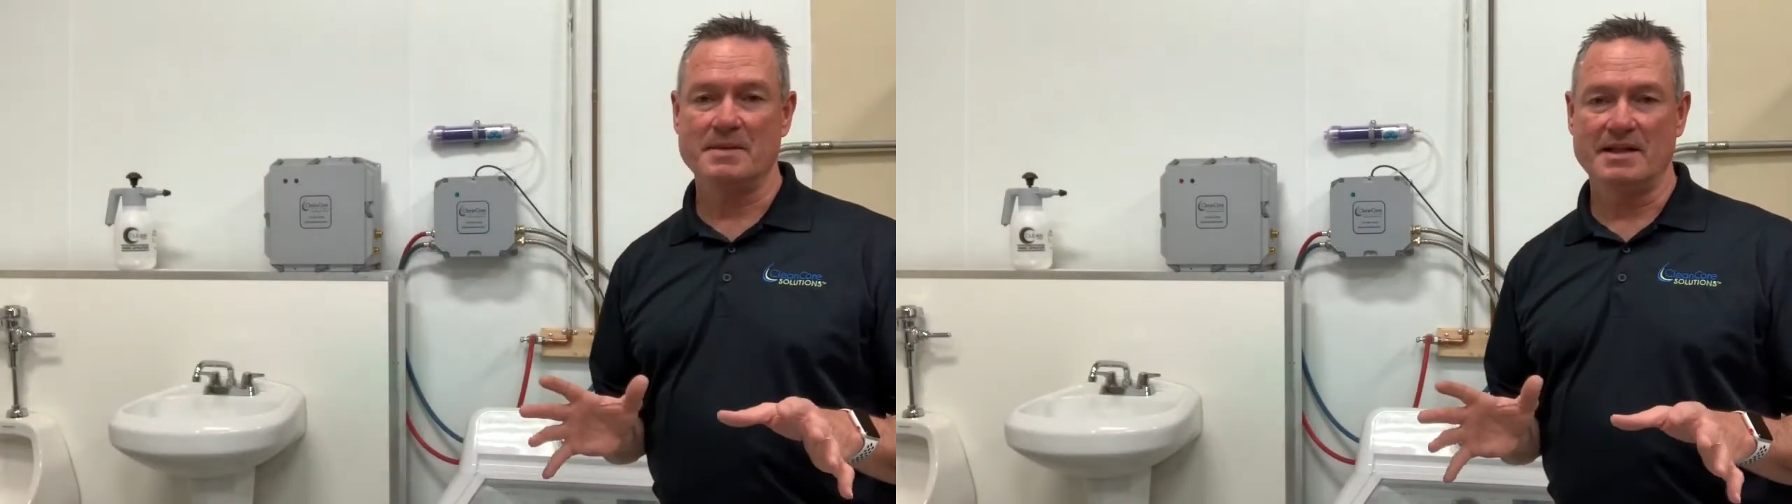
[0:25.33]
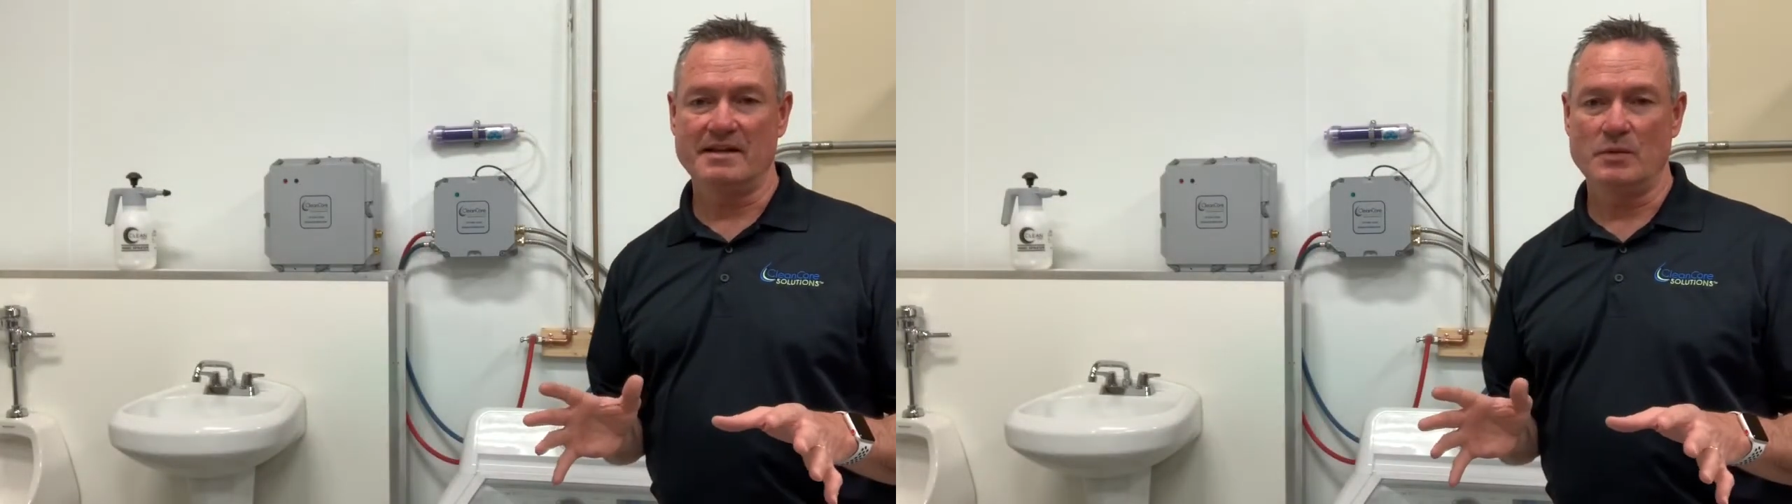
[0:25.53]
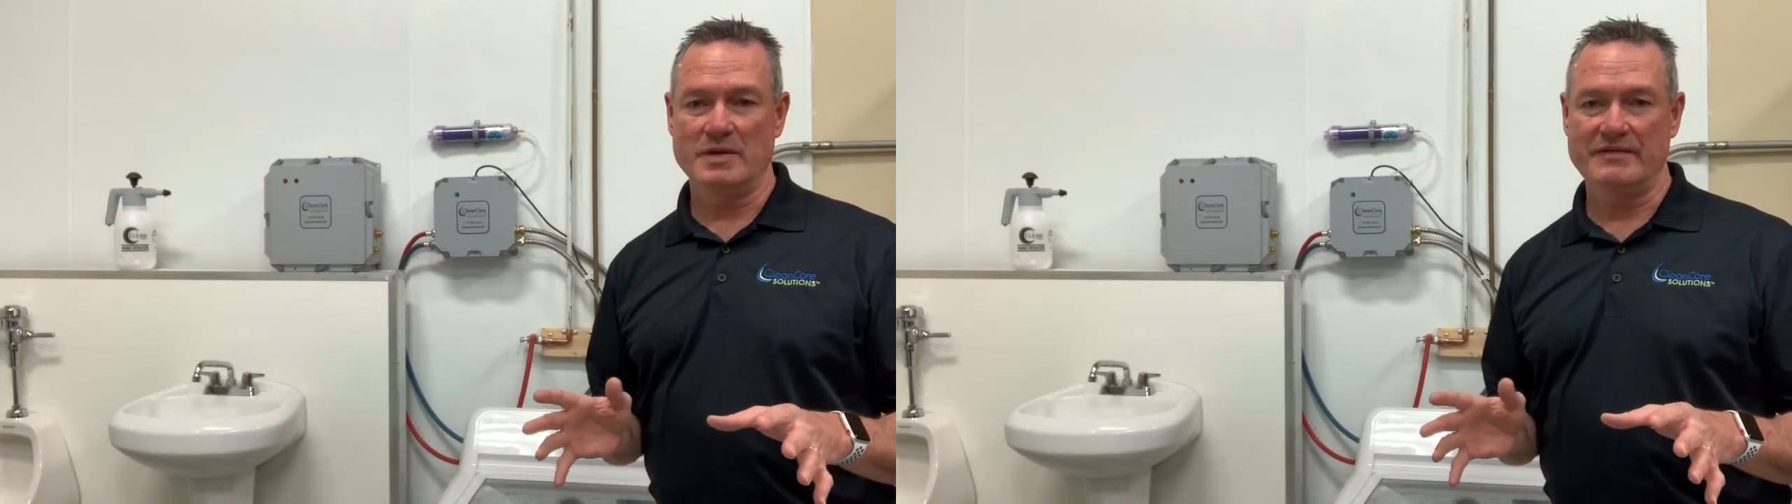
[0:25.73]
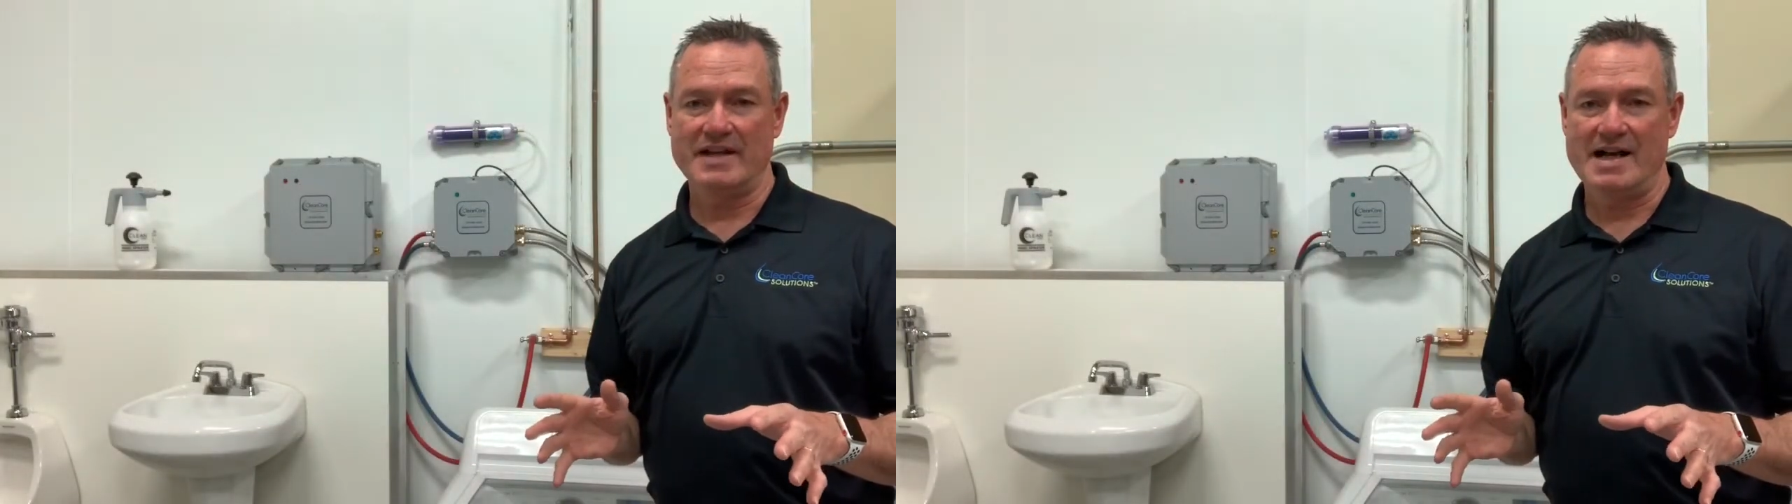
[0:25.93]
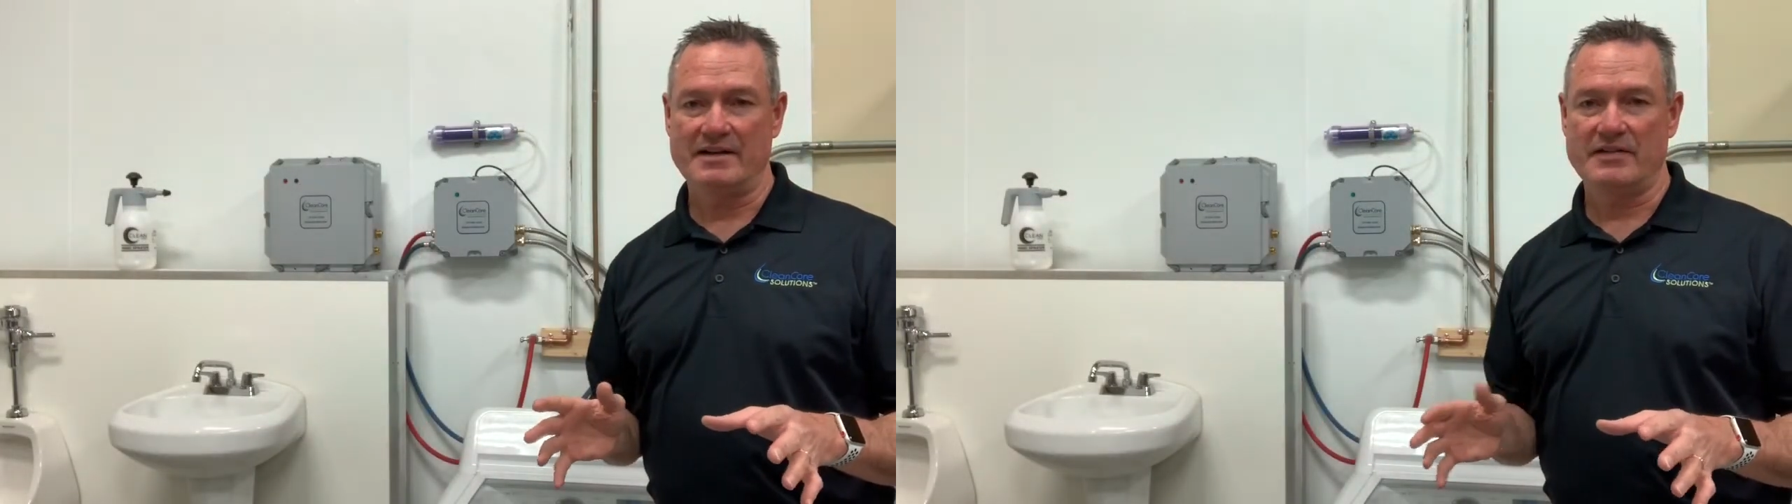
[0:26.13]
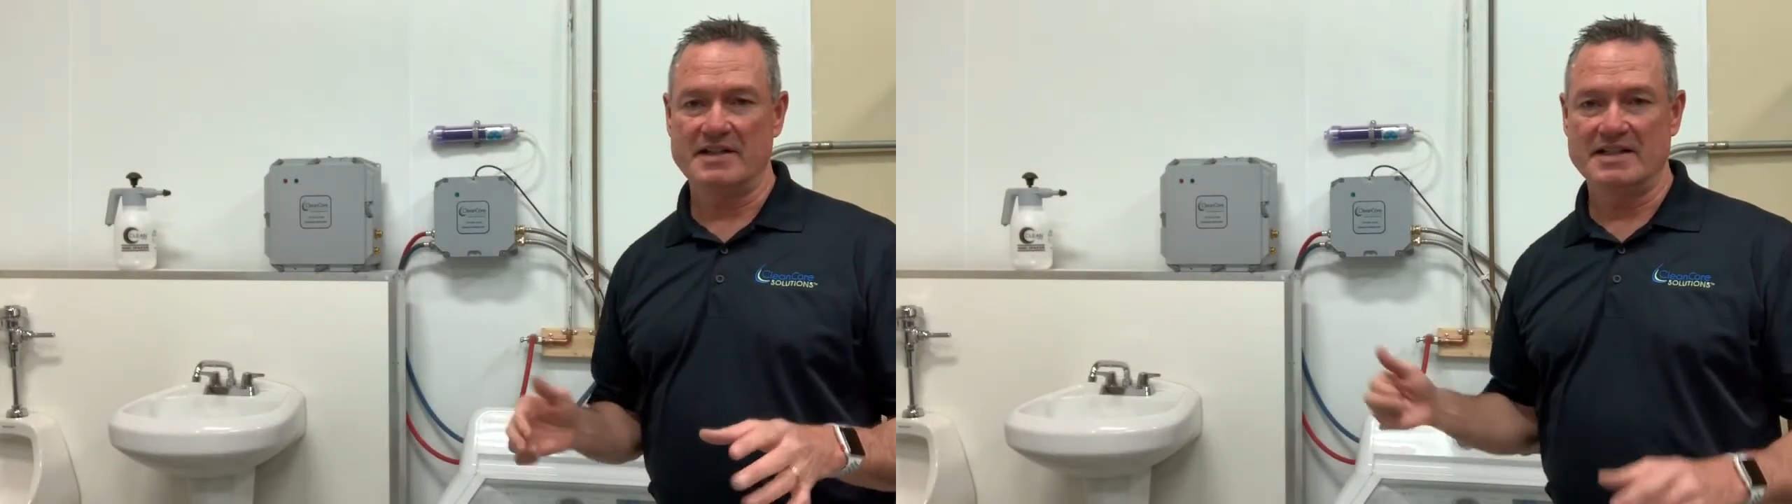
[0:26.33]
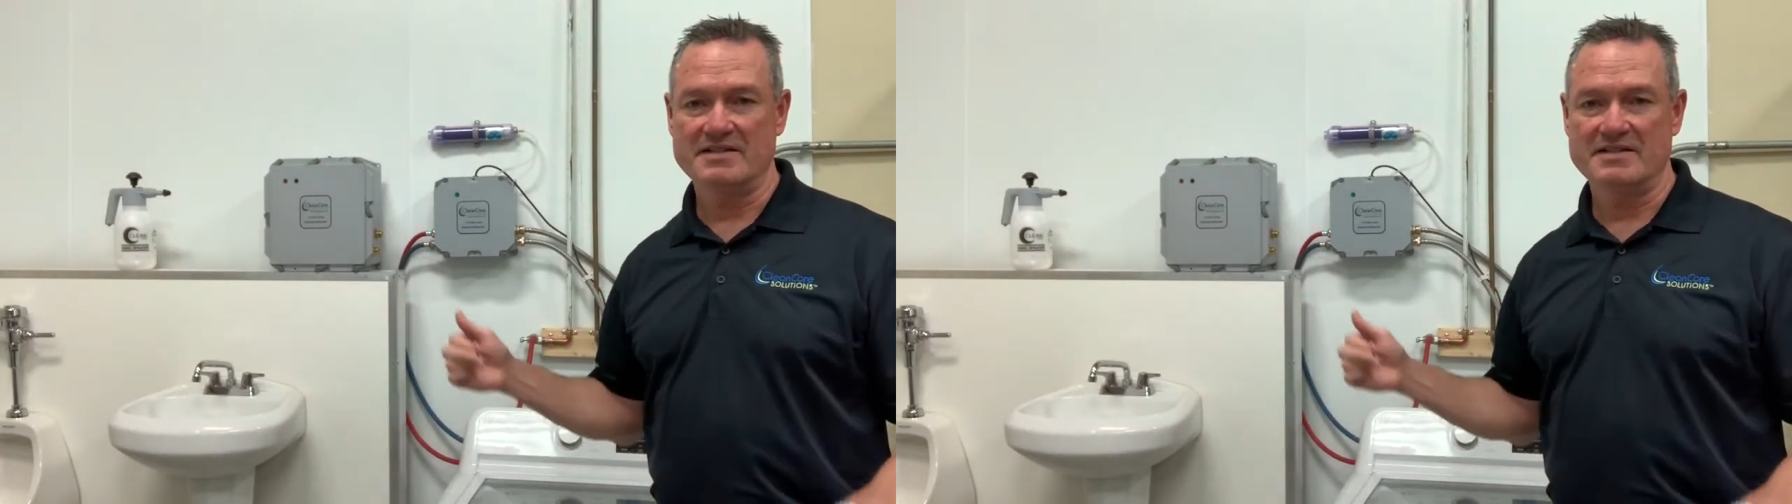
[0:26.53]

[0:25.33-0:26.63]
me that we've got the